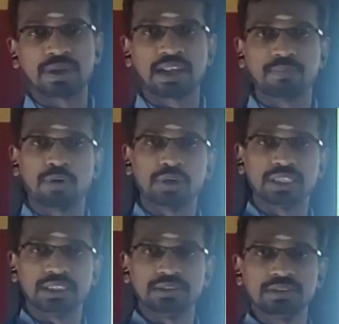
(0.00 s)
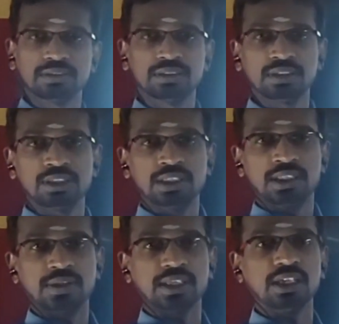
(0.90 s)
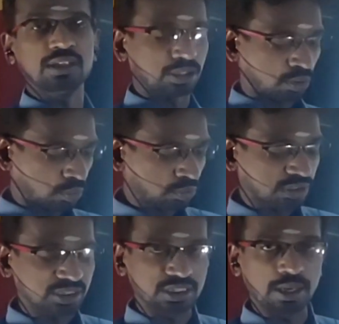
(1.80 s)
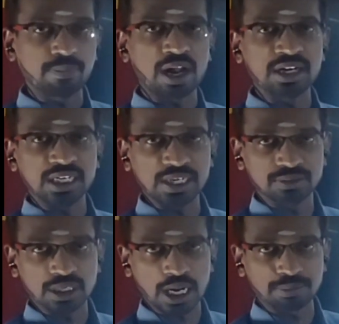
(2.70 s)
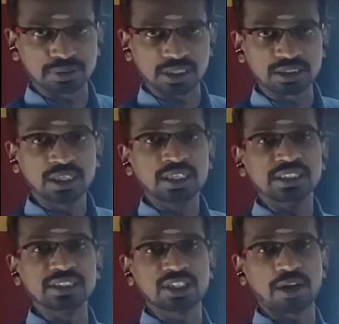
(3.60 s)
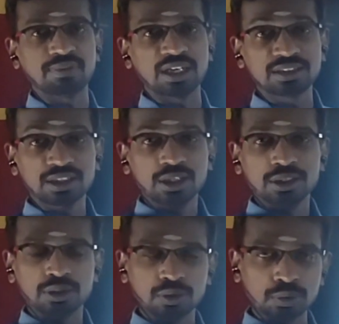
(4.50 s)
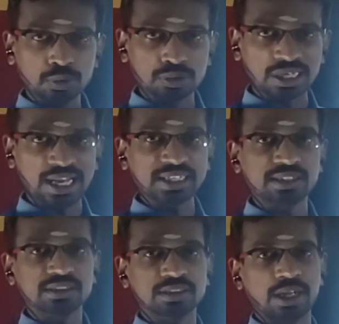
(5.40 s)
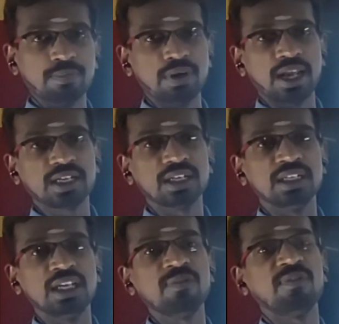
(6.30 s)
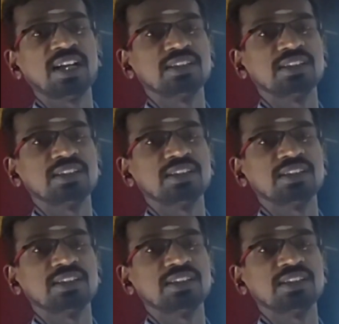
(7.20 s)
plant body. Okay, that is root, stem and leaves are absent. Instead of that, root-like, stem-like, leaf-like